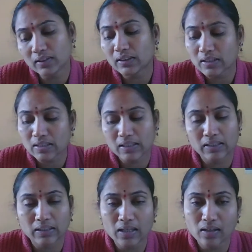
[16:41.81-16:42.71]
Let us see in
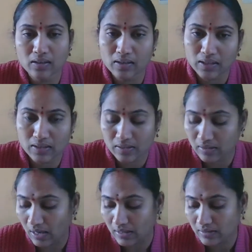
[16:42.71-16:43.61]
the next
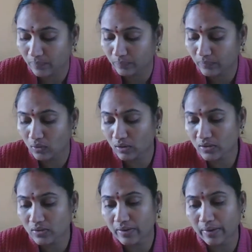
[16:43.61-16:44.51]
class. Okay,
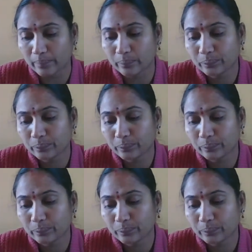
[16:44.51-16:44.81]
children?